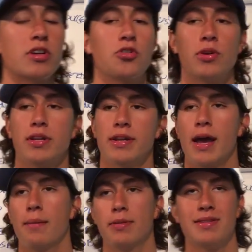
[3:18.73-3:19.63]
want to create an
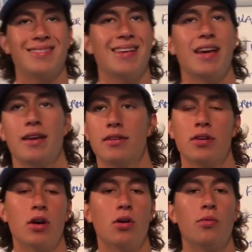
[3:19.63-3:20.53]
app. Let's say,
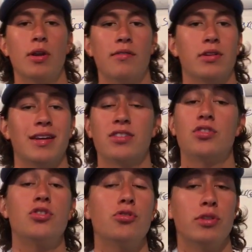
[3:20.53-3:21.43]
whatever, like a
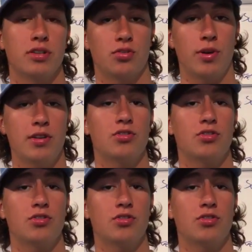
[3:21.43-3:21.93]
to-do list, right?